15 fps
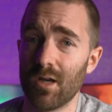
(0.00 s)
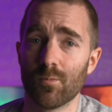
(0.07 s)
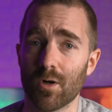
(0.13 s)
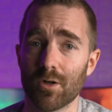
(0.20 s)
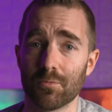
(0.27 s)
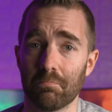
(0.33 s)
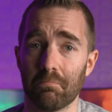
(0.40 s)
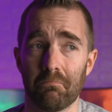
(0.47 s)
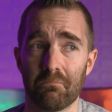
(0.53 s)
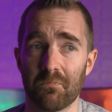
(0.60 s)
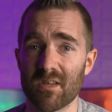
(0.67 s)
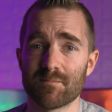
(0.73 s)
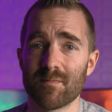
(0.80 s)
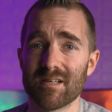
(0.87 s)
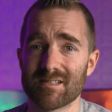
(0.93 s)
Well,
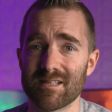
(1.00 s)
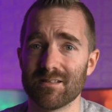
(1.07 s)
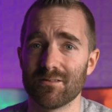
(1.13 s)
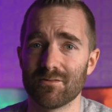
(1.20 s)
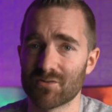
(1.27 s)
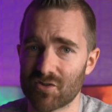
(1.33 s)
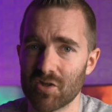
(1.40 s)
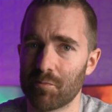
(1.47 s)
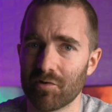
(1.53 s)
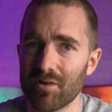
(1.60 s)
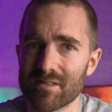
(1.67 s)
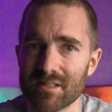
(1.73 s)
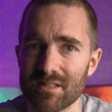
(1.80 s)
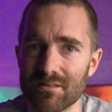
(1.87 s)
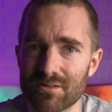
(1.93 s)
this makes it super
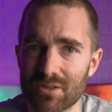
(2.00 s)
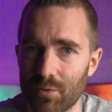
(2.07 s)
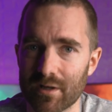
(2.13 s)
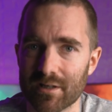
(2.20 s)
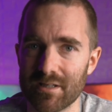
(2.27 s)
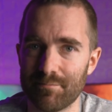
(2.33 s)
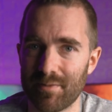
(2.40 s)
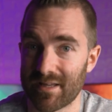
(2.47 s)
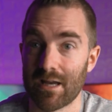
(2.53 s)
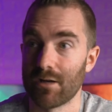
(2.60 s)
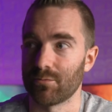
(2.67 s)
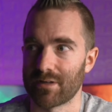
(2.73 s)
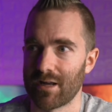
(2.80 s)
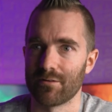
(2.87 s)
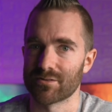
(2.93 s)
easy to quickly pick
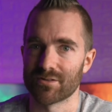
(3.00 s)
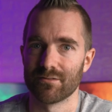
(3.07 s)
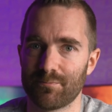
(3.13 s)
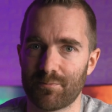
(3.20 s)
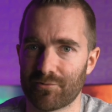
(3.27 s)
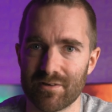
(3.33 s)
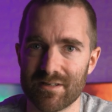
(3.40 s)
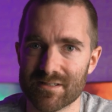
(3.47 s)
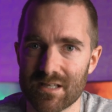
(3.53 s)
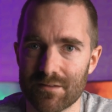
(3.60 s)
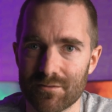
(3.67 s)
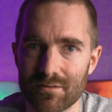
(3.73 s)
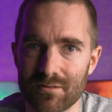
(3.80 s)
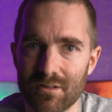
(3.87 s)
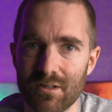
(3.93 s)
out character three and
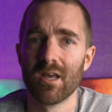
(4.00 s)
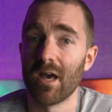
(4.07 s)
seven.